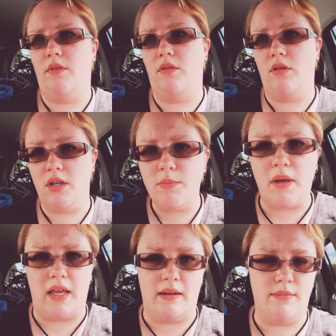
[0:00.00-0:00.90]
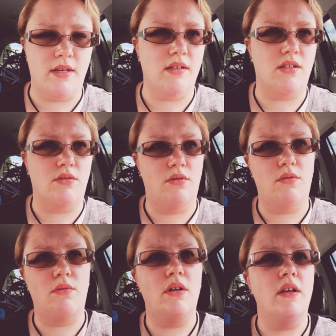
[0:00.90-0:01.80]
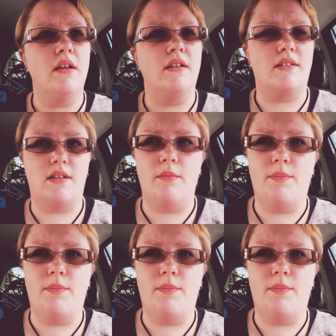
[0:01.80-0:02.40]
good pain. Because through some